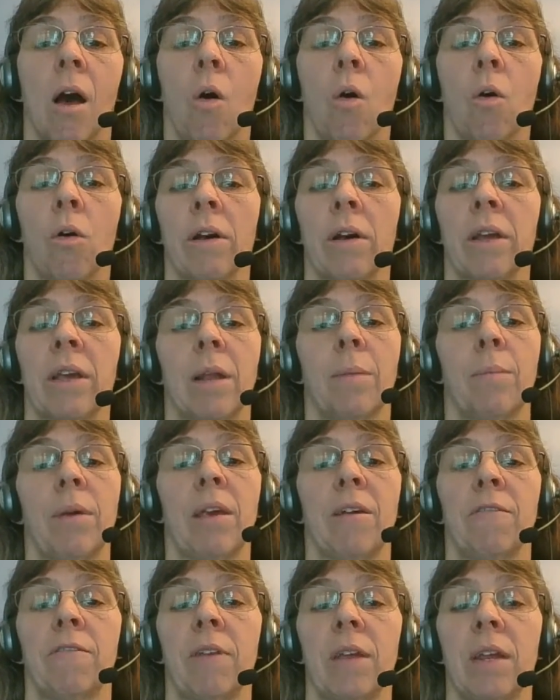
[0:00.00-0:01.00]
or it can
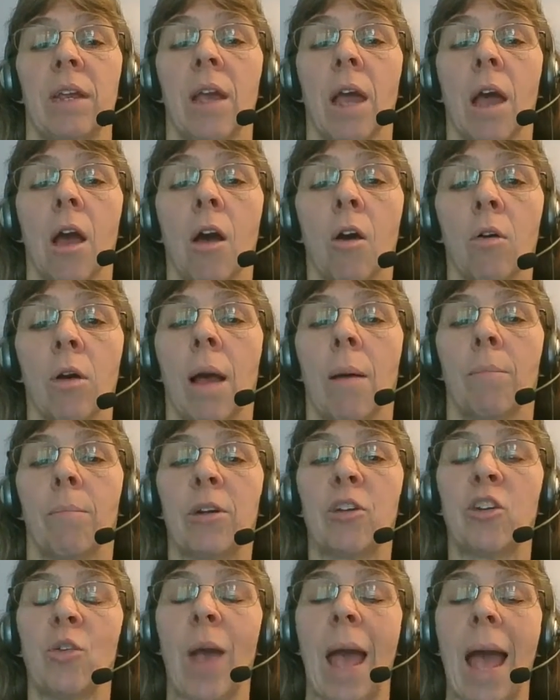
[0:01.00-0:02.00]
be a video,
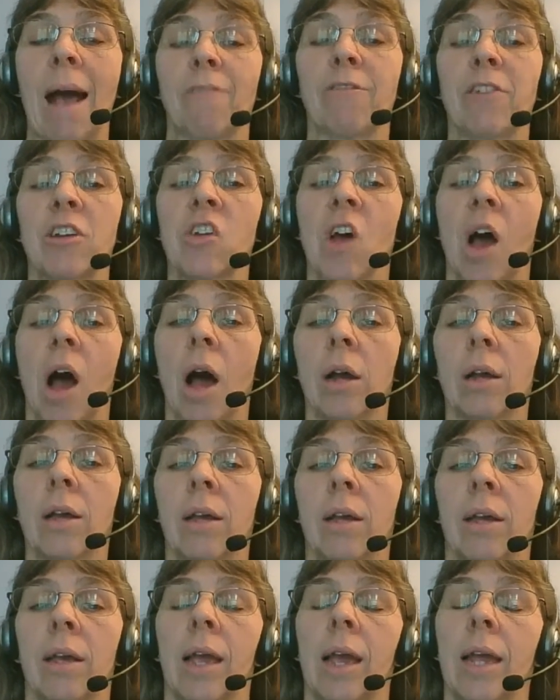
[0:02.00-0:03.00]
but you have to
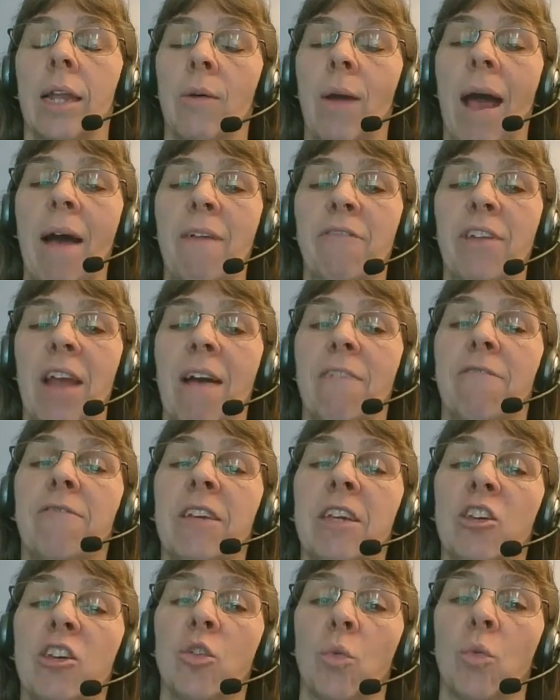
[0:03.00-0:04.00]
talk and you have to have
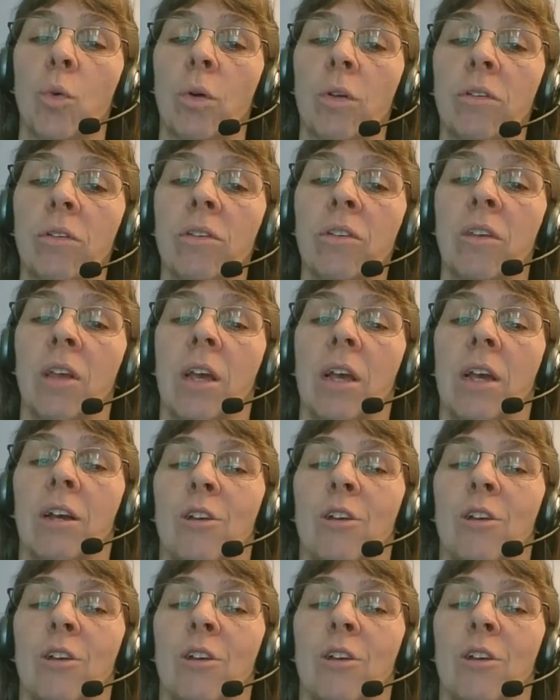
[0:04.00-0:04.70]
visuals.